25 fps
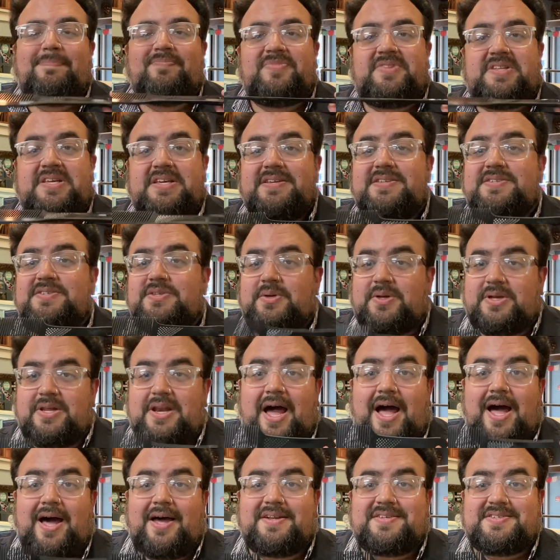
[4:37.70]
These you could
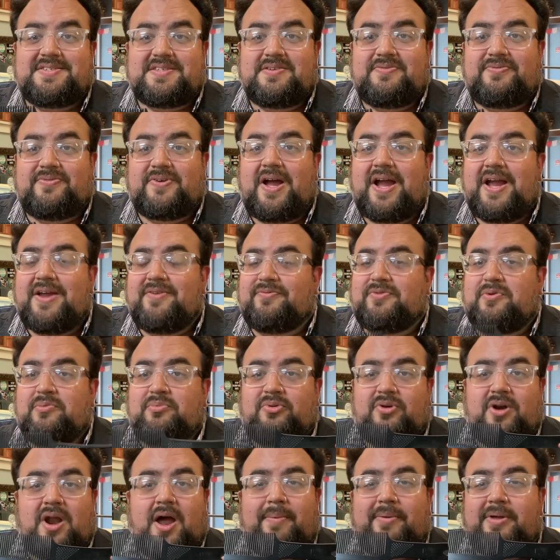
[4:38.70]
honestly find for
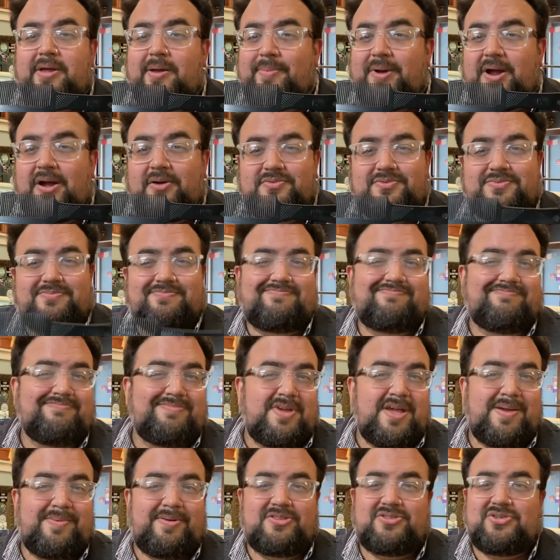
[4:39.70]
probably about
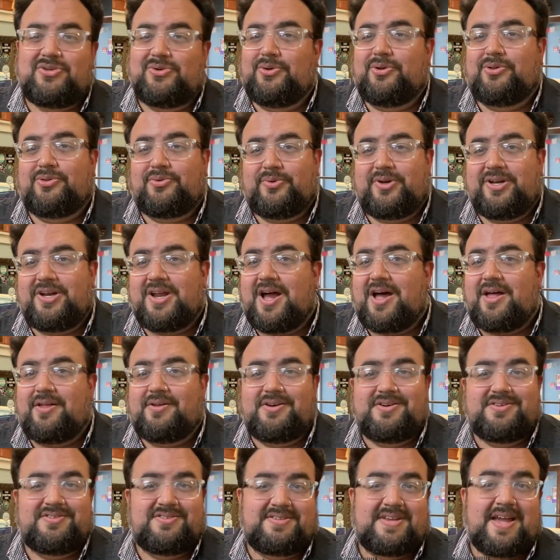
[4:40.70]
maybe $2 to
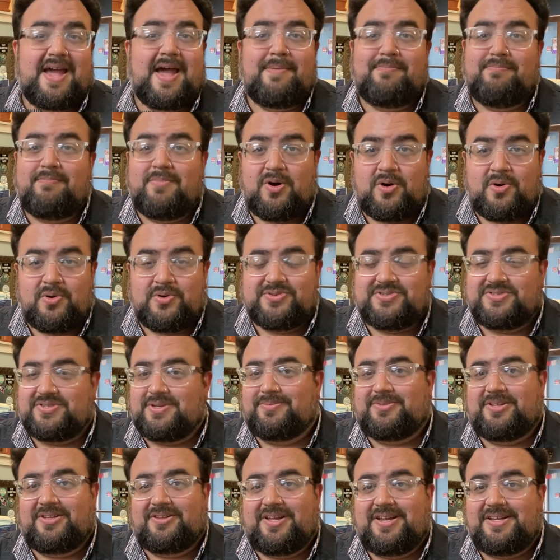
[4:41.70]
$3 at most,
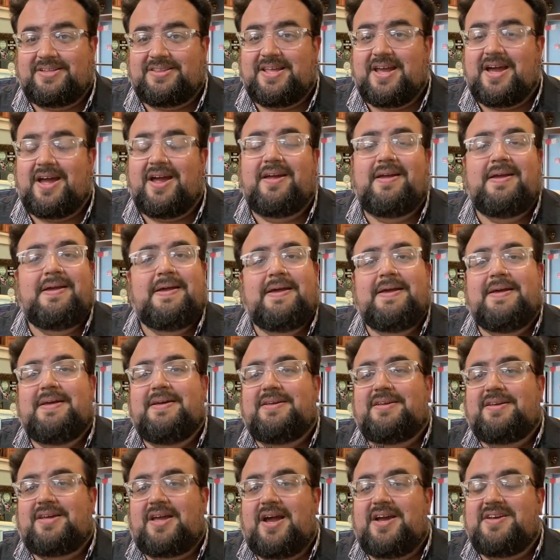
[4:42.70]
something like that.
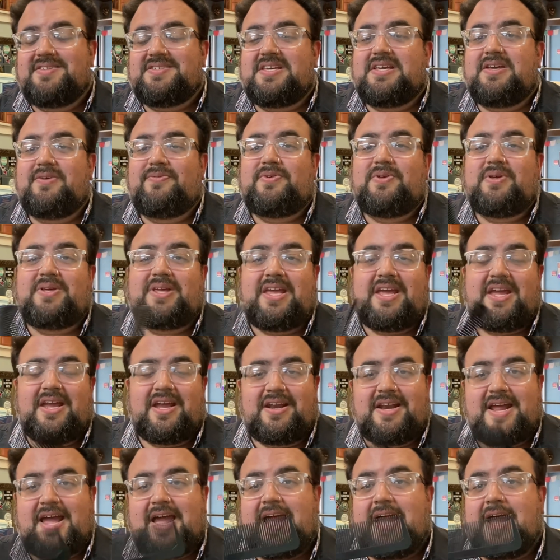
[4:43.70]
Guys, if you
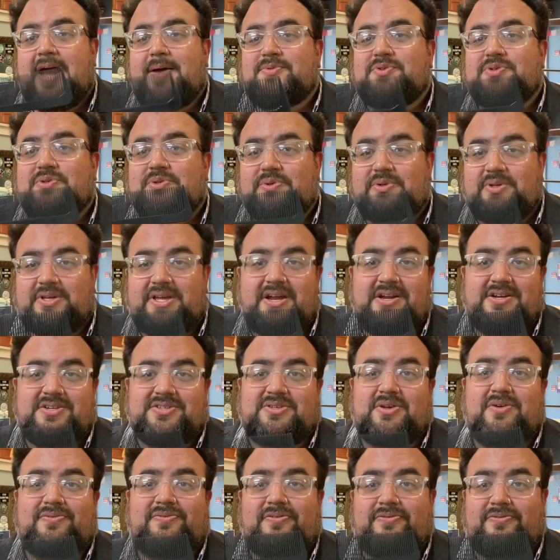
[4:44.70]
can, absolutely get
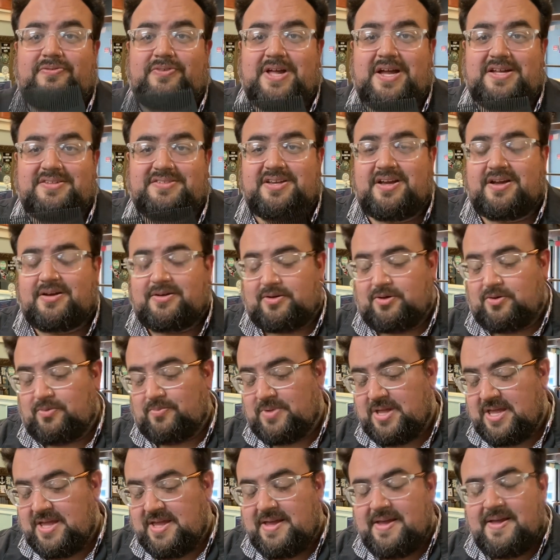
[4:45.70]
yourself a flat top comb.
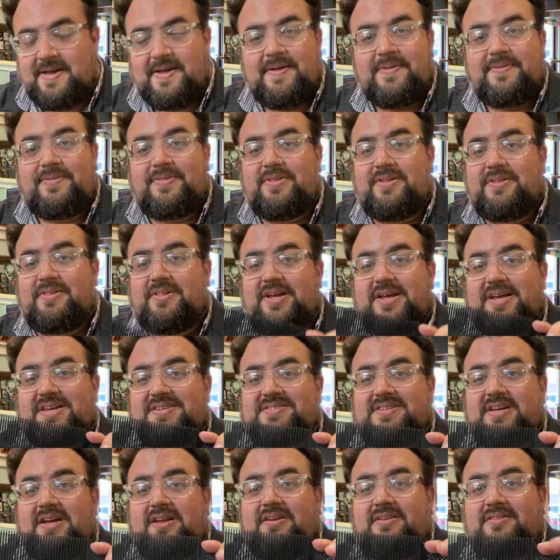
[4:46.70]
Like I
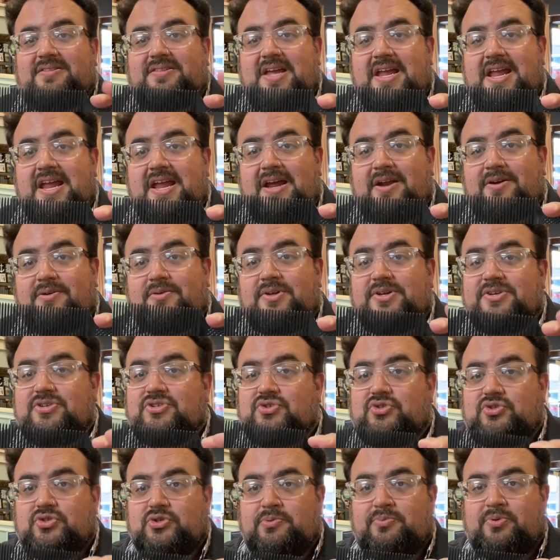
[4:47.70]
said, the handle is
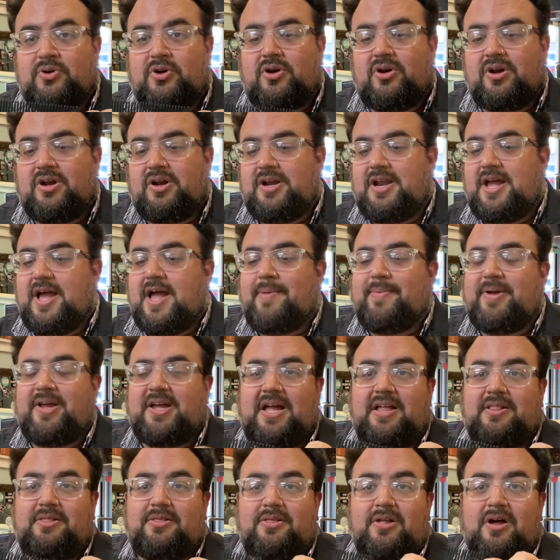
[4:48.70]
super ergonomic.
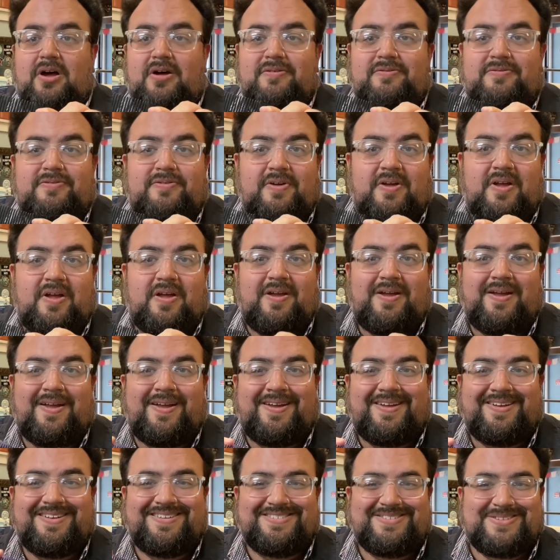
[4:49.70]
I love
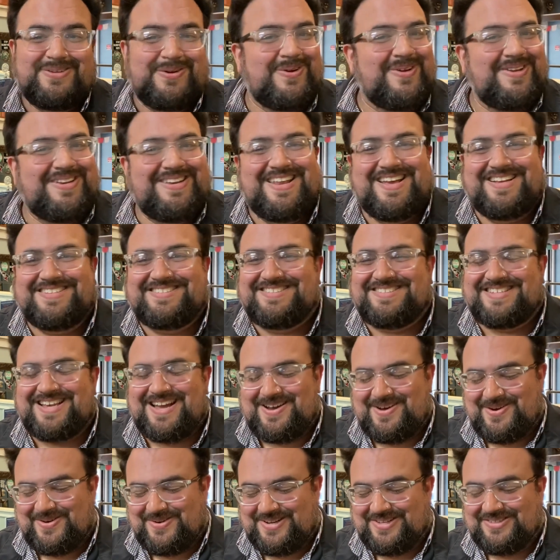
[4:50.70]
doing that
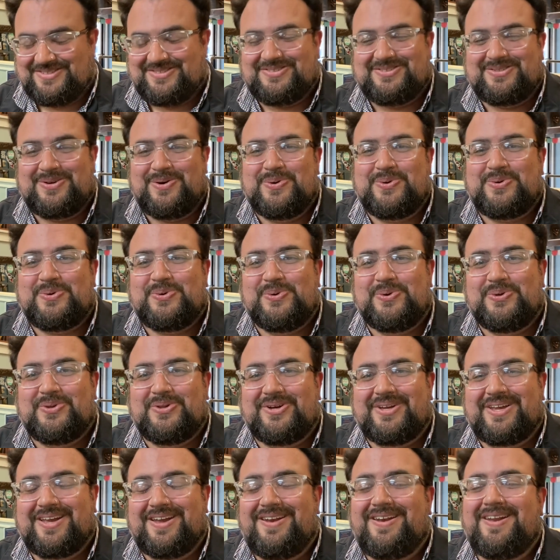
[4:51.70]
sound. It's so cool
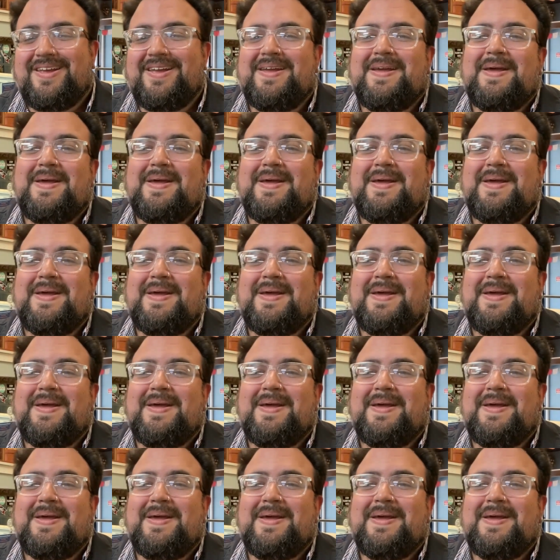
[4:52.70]
looking.